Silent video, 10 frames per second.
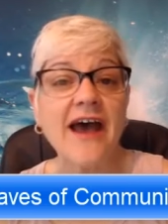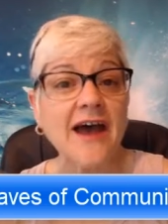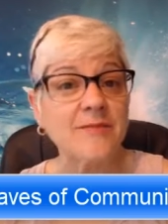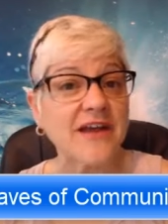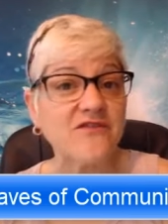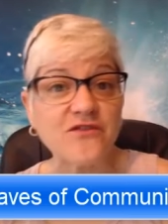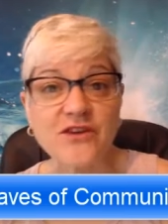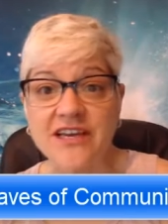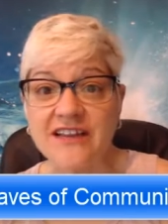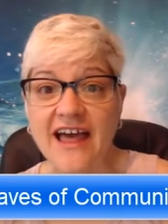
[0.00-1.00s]
on my
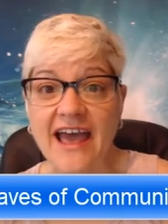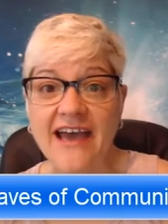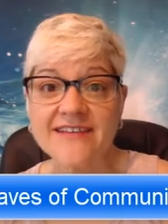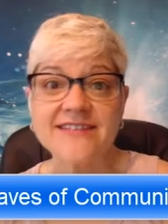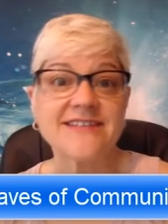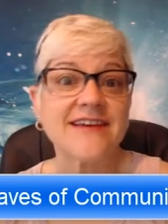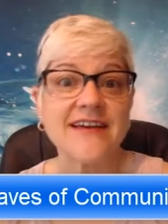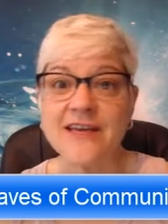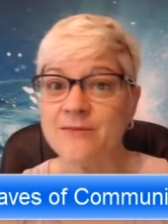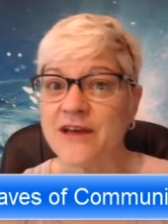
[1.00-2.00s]
free class,
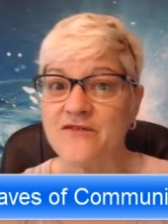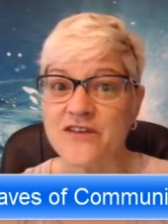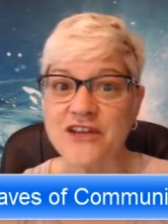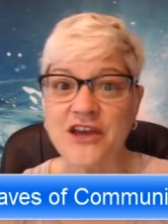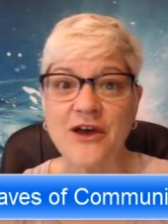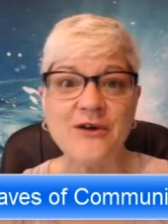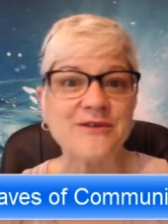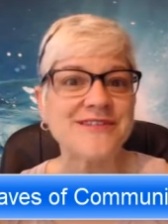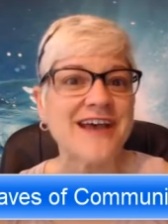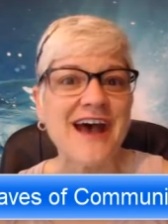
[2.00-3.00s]
in my
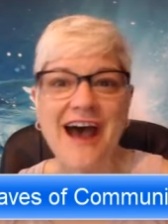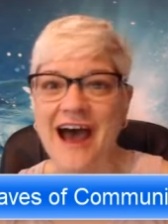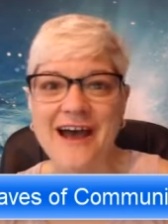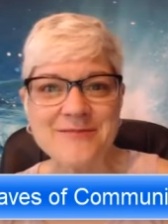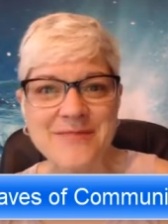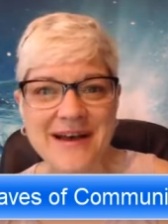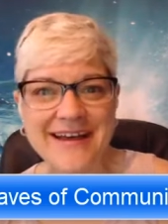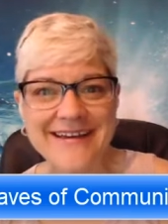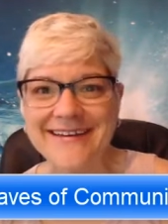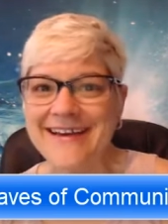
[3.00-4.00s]
videos, on
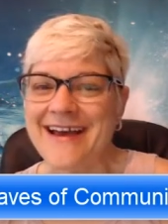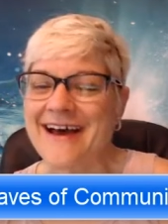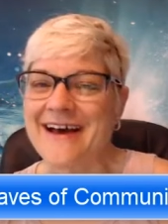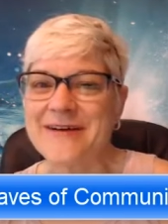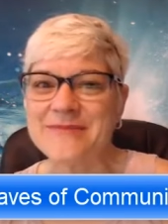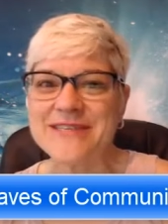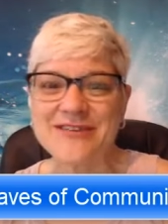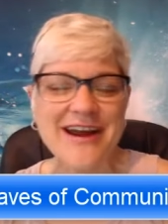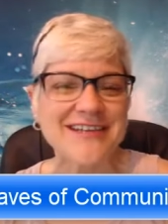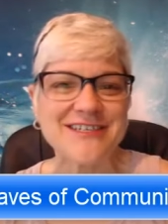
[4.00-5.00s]
my um,
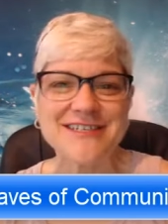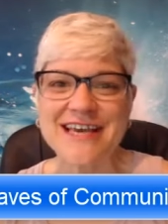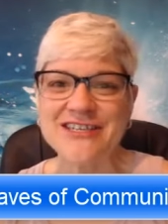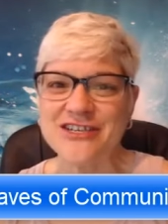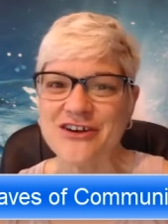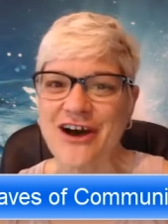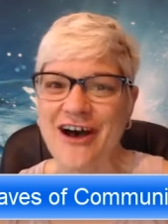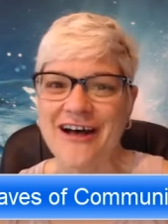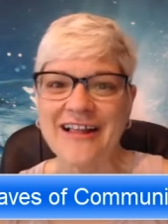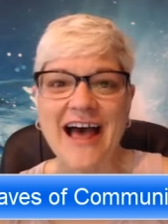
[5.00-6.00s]
strategy session
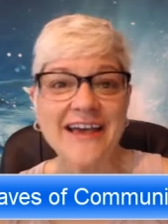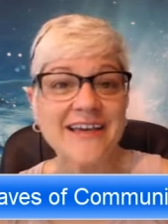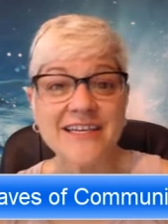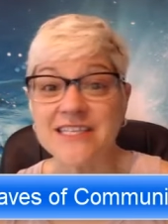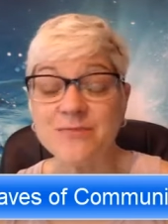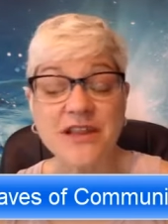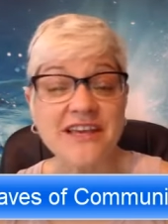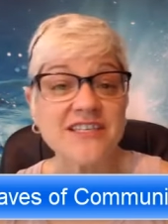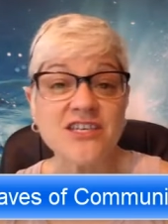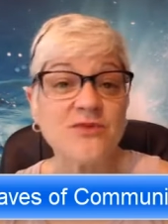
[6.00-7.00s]
call, I can
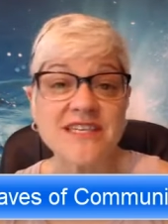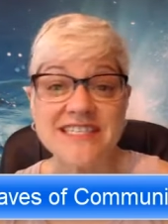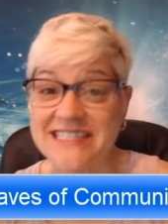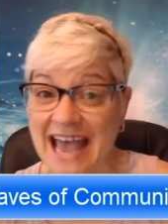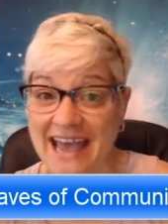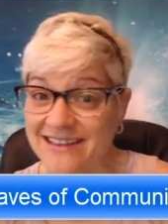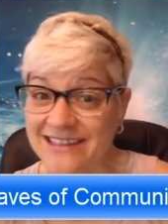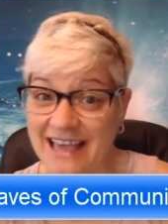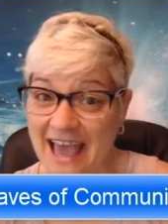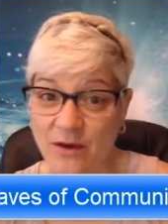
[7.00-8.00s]
explain to you
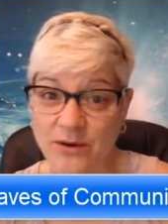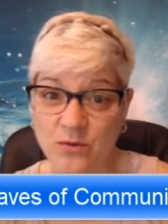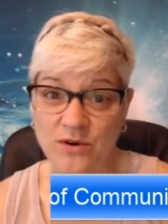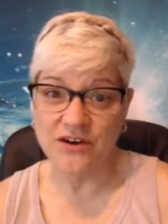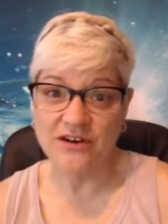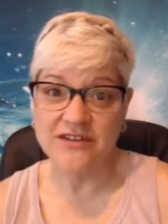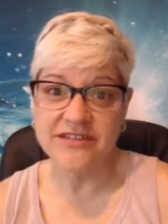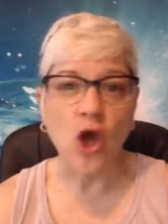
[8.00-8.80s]
exactly how it works.